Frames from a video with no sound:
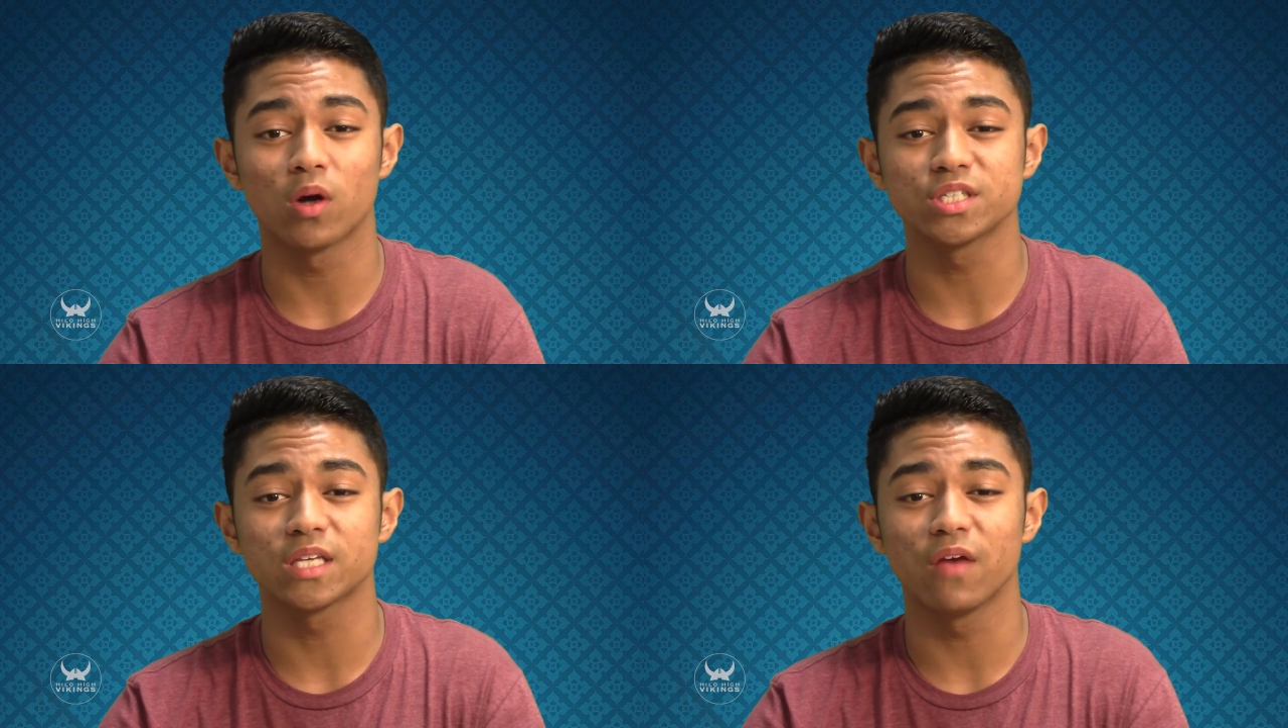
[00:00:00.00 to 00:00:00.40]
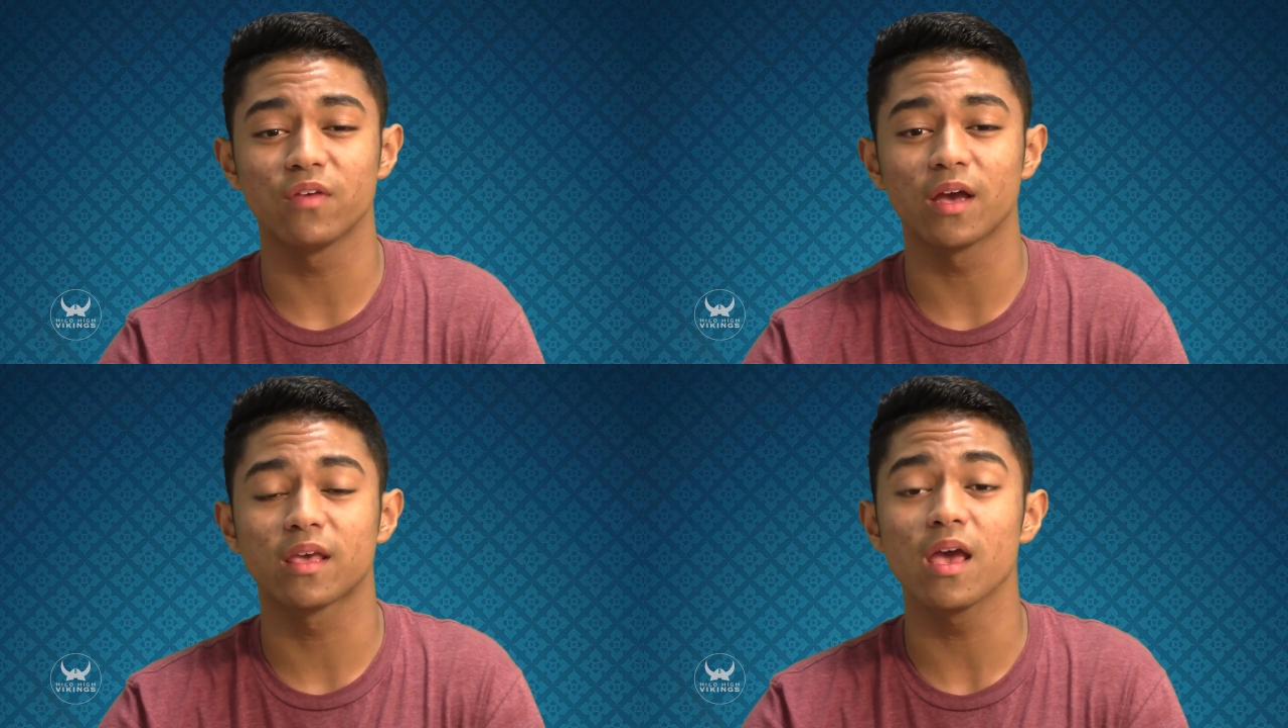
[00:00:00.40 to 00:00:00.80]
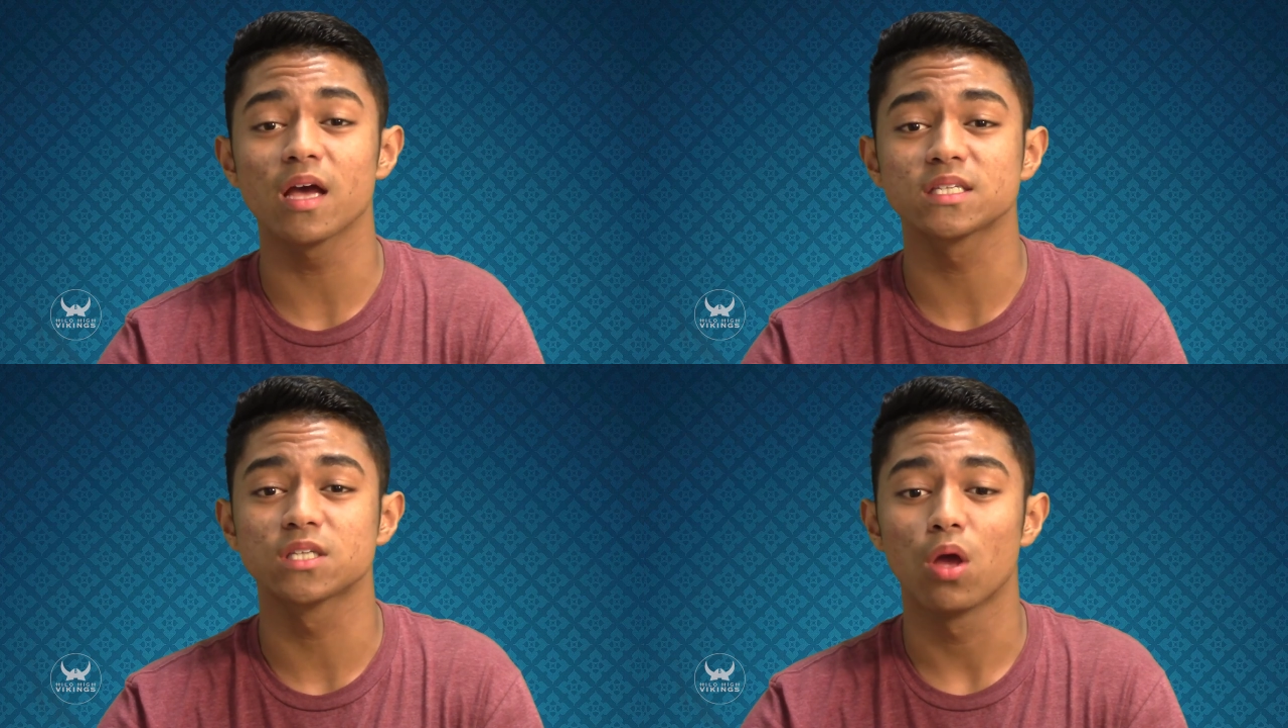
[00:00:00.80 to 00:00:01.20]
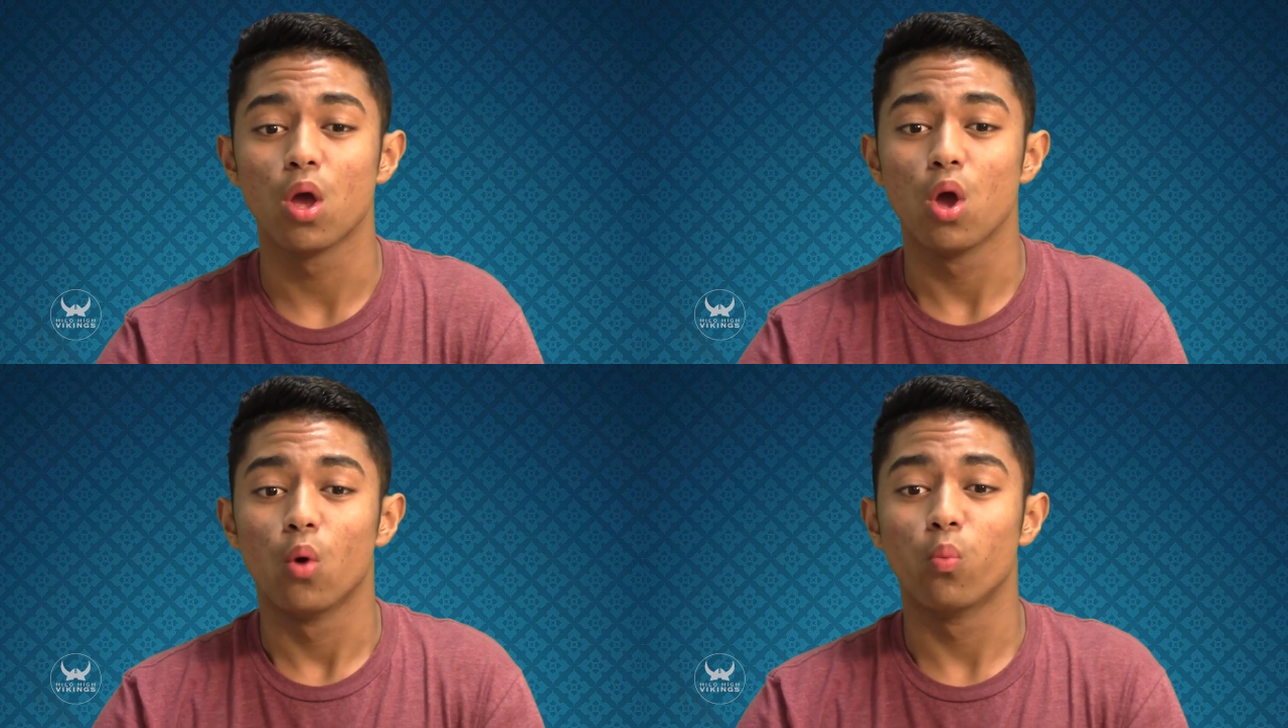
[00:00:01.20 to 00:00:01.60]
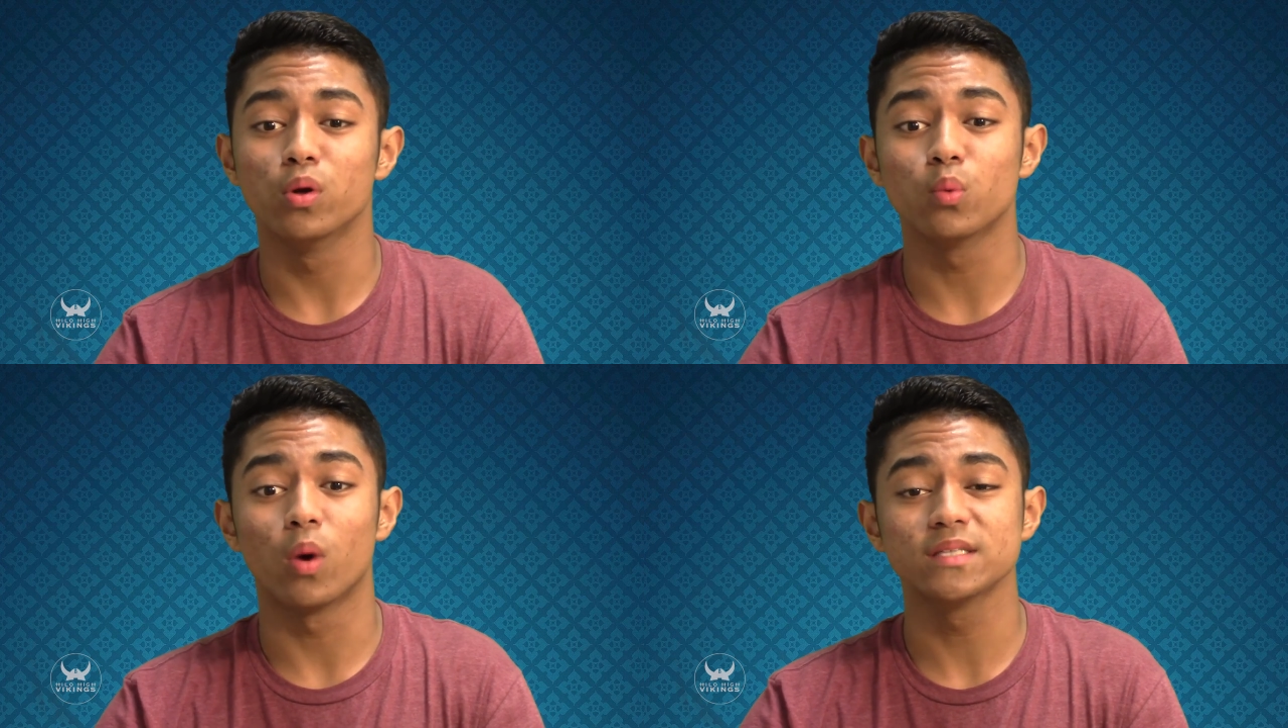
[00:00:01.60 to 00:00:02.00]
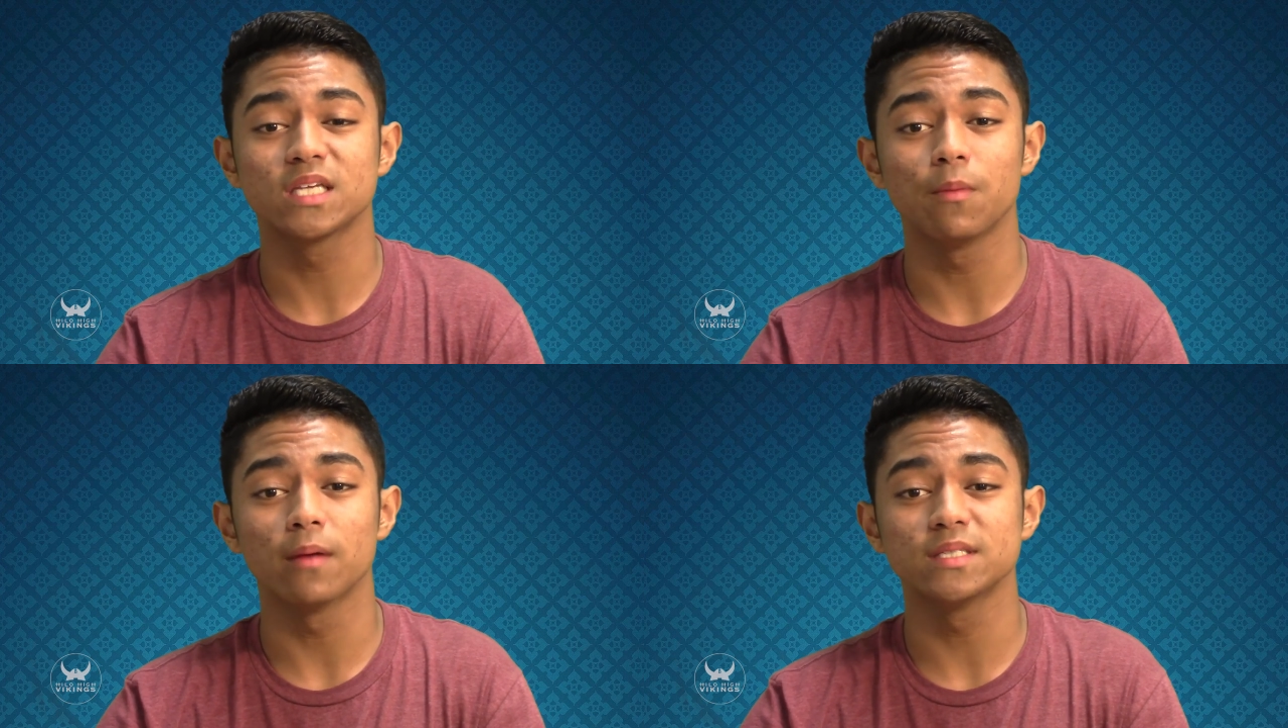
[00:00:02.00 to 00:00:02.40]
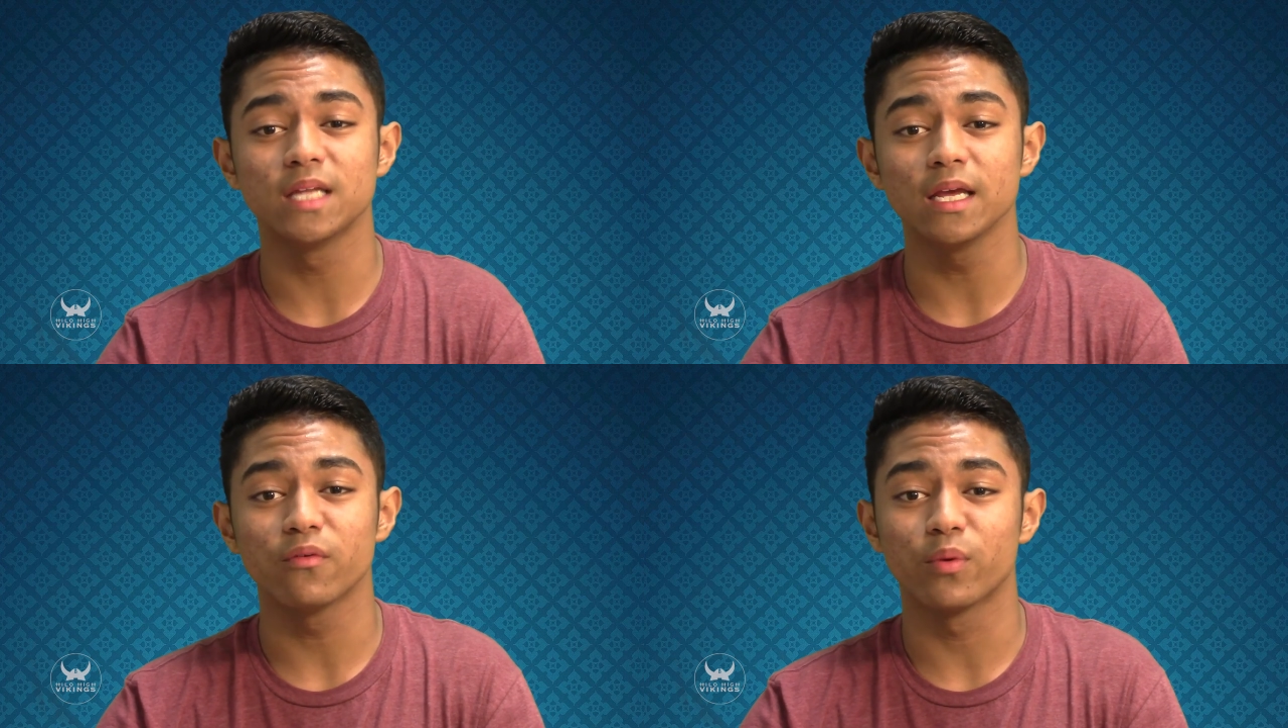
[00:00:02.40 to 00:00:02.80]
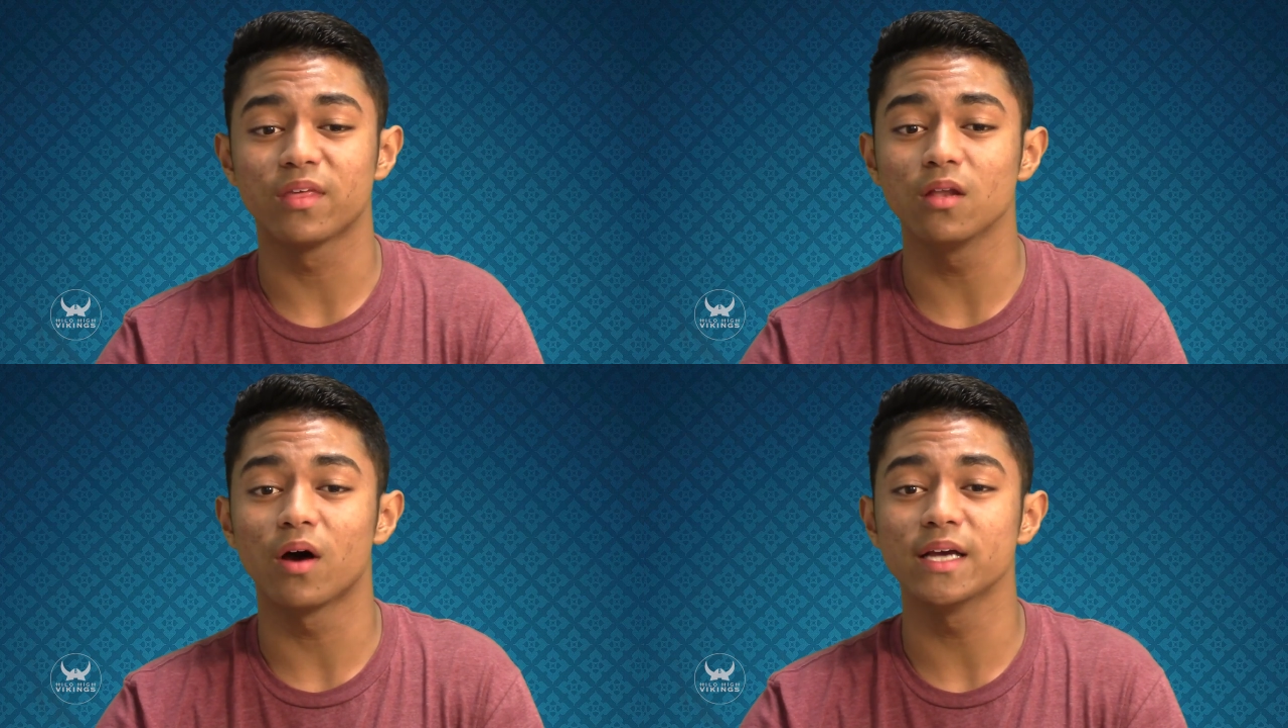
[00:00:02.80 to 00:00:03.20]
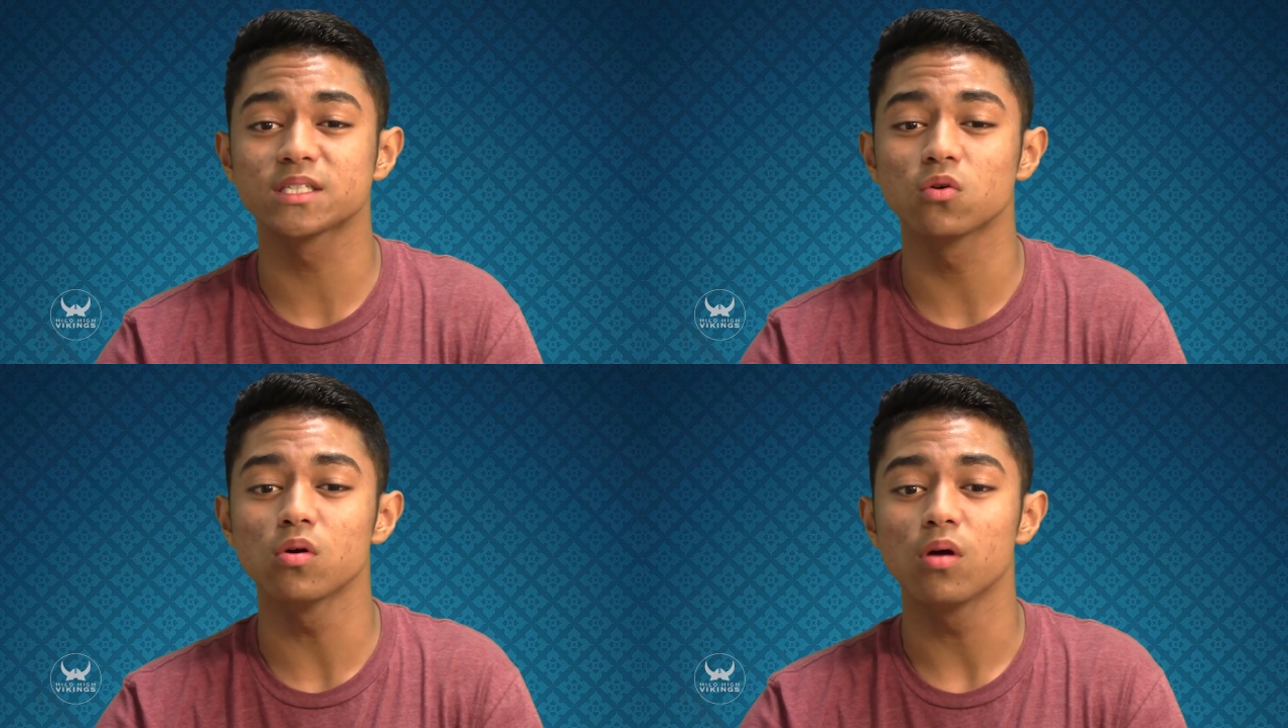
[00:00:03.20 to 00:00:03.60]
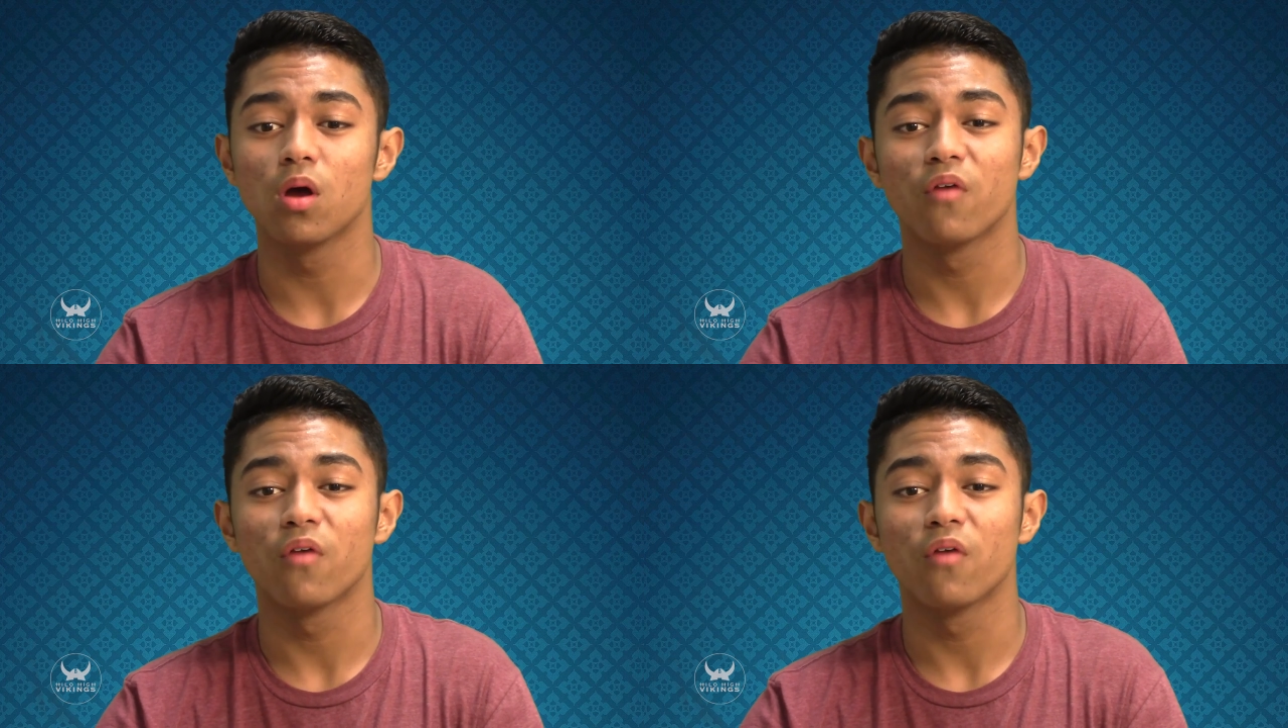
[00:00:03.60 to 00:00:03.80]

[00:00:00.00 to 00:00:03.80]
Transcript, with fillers: watching K V I K S. Would you want to keep up to date with Hilo High School?